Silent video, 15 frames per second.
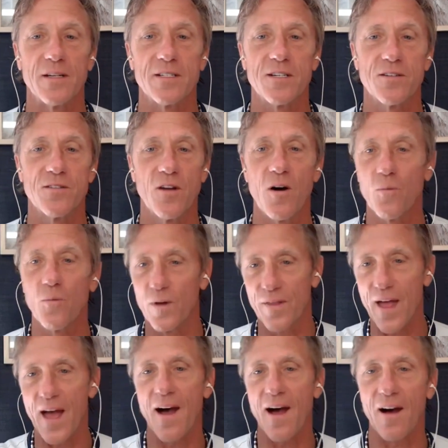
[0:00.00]
but it's not
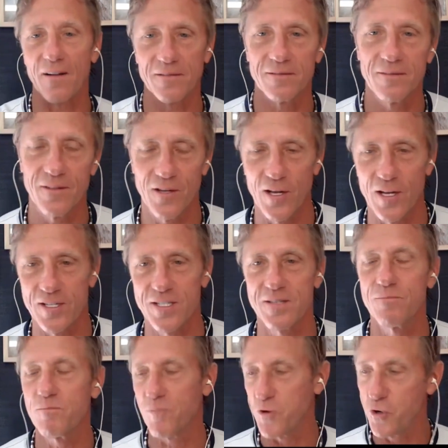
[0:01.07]
yeah. without a
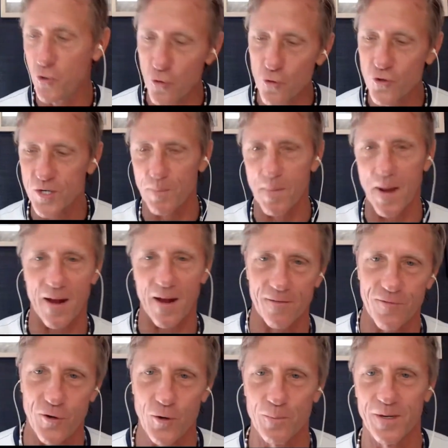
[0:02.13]
huge
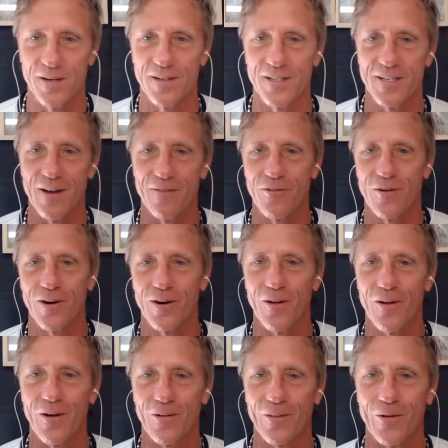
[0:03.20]
amount of human endeavor
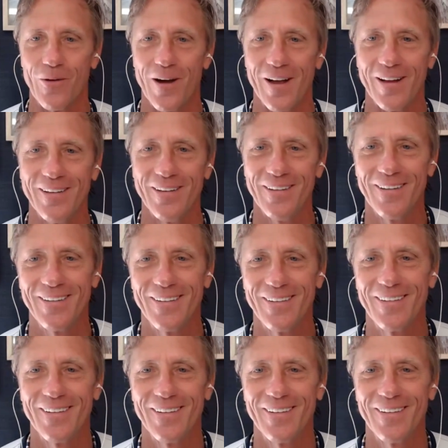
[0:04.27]
along the way.